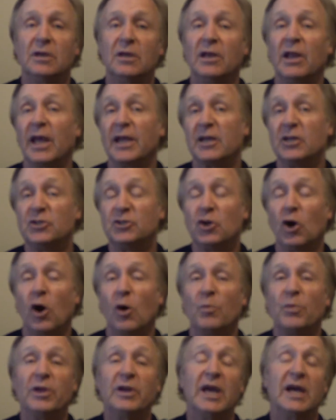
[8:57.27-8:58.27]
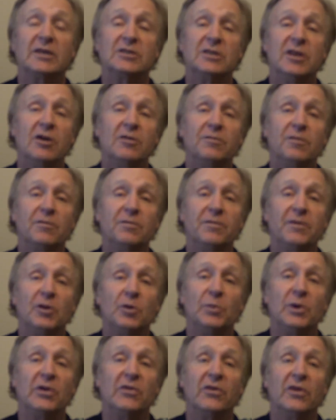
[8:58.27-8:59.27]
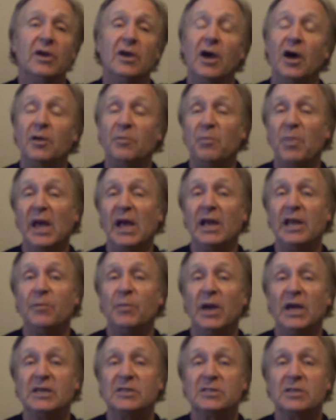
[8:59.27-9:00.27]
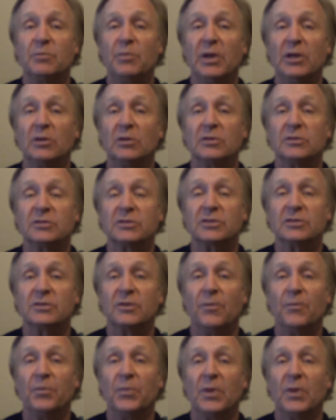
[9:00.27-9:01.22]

Like a job that has no fulfillment and barely pays the bills.